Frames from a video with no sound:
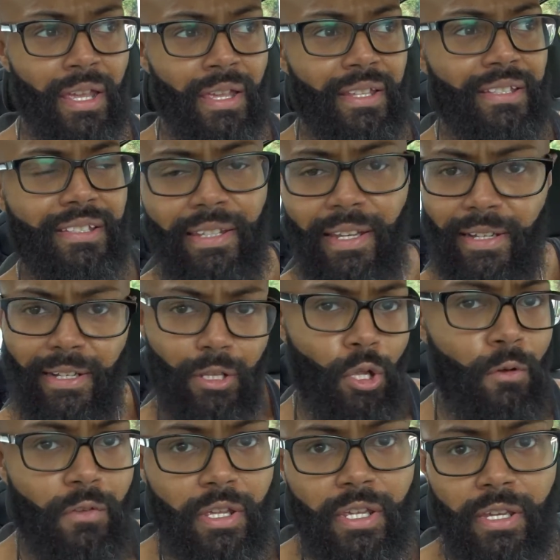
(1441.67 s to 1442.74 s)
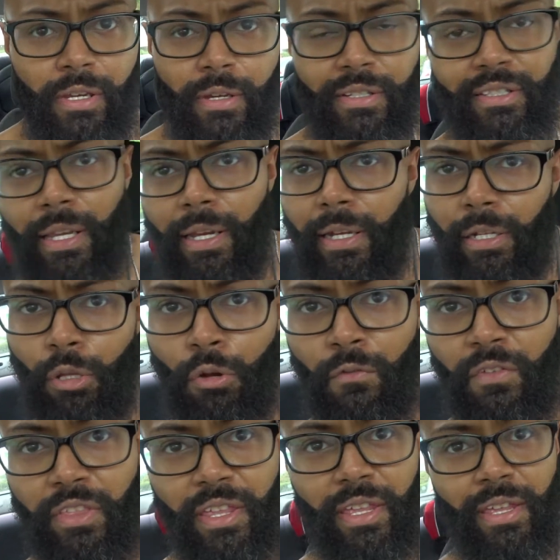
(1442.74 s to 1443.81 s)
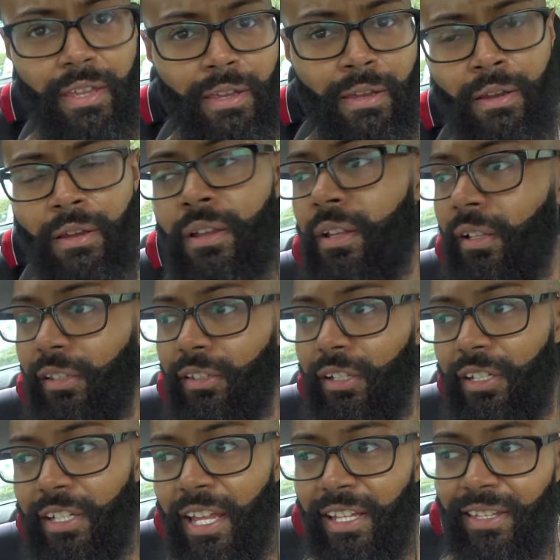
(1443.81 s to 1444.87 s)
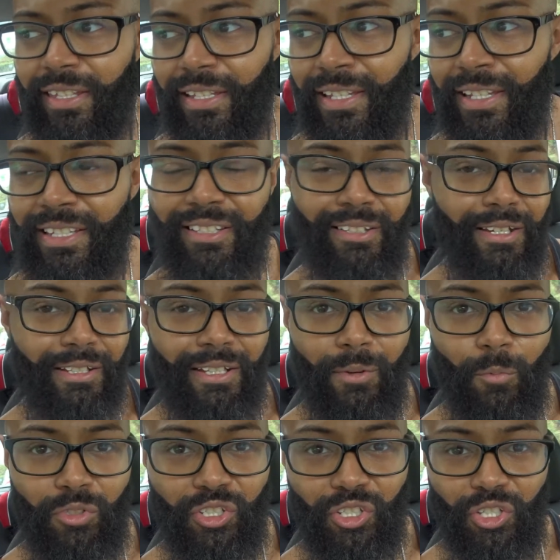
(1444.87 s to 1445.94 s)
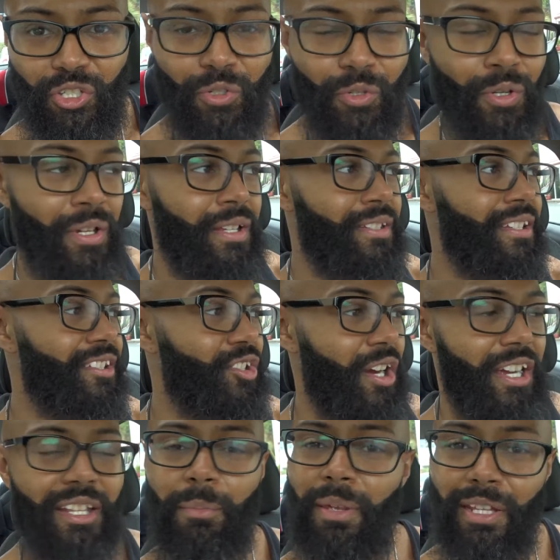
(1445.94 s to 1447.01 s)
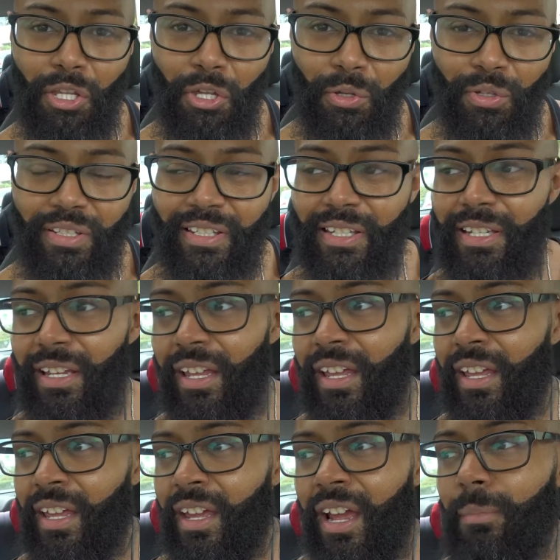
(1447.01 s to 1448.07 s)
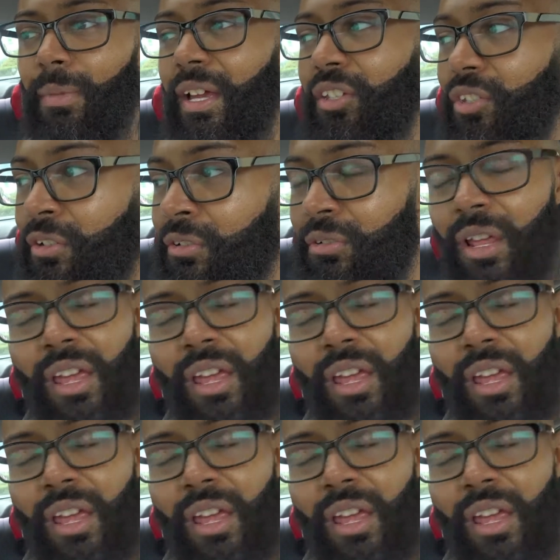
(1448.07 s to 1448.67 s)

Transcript: standing over here, standing over there, looking at this, looking at what you're doing, just trying to be nosy. I'm like, dude,